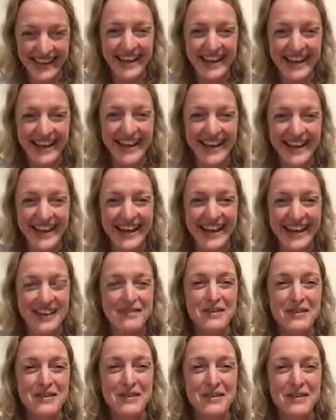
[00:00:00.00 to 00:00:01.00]
If your
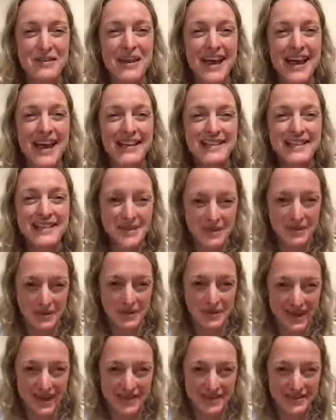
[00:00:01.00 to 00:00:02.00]
leg is straight,
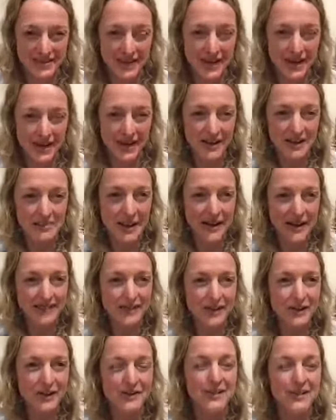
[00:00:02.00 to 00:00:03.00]
curl your back toes
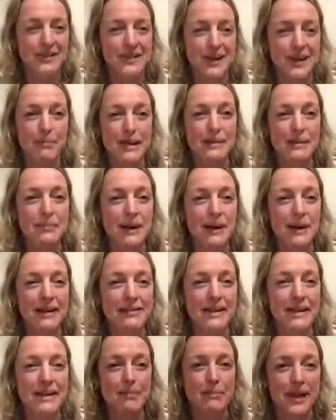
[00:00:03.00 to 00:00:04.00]
under. Big breath in,
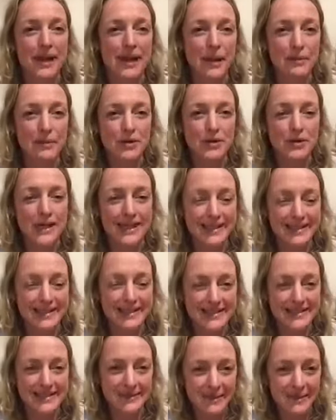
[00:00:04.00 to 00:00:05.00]
pick up your knees.
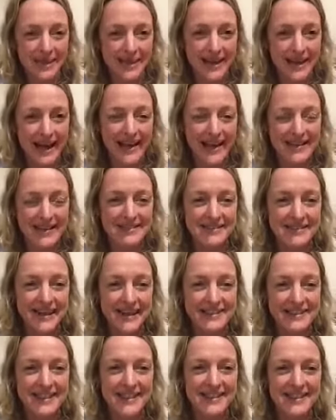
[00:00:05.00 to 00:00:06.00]
As you
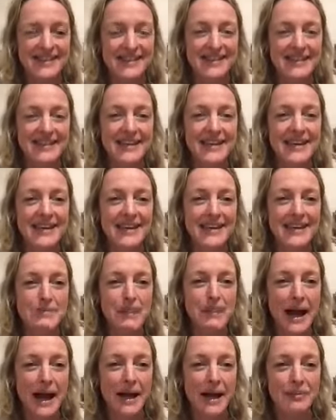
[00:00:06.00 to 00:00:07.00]
exhale, send the heel
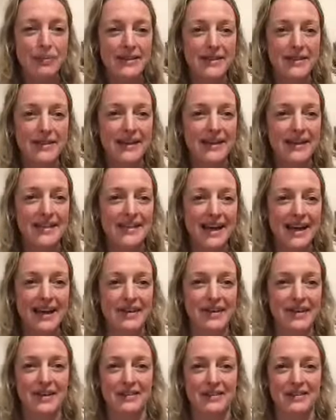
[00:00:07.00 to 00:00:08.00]
back, bring the knee
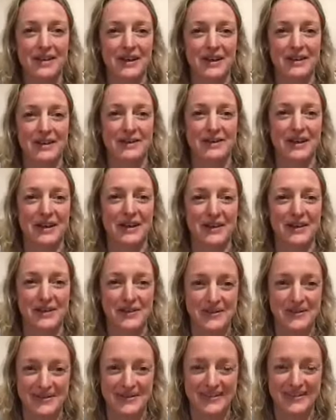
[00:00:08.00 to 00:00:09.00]
down, uncurl
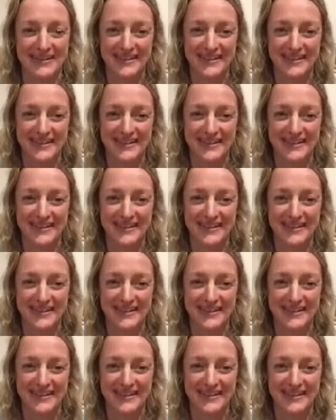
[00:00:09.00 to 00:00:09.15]
toes.